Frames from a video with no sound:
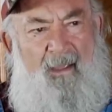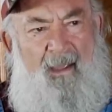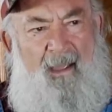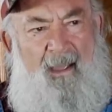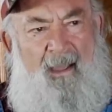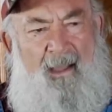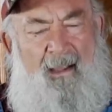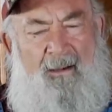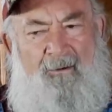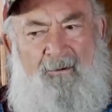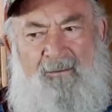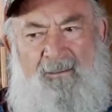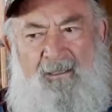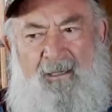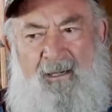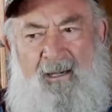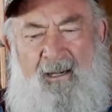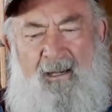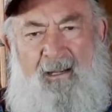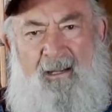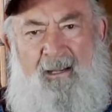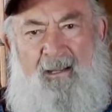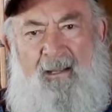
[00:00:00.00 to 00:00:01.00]

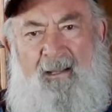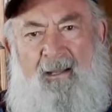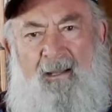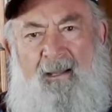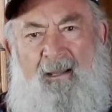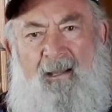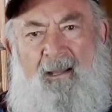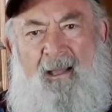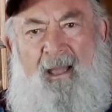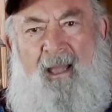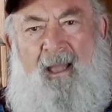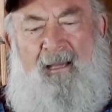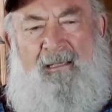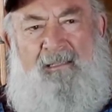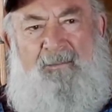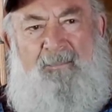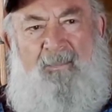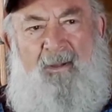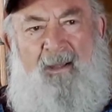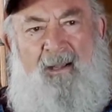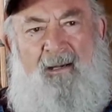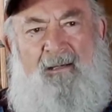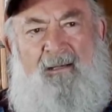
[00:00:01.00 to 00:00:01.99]
accuracy
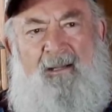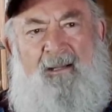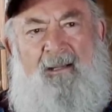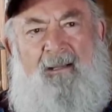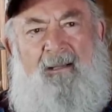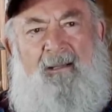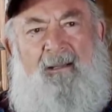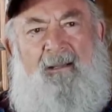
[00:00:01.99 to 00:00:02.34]
aspect,